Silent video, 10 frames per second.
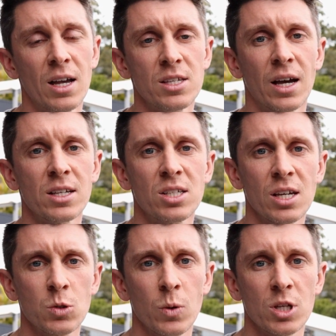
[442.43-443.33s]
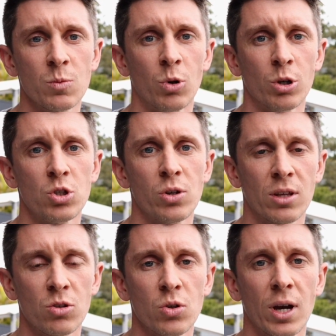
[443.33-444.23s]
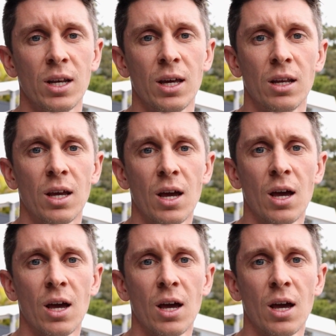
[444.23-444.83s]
So that's 6 weeks more strength training,